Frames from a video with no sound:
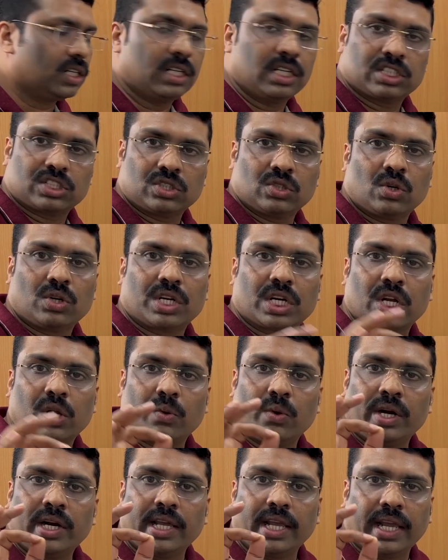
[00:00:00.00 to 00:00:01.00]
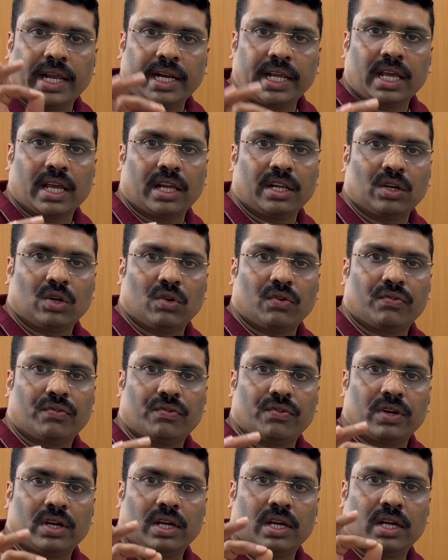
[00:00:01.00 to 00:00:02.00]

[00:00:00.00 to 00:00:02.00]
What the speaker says: does not require any kind of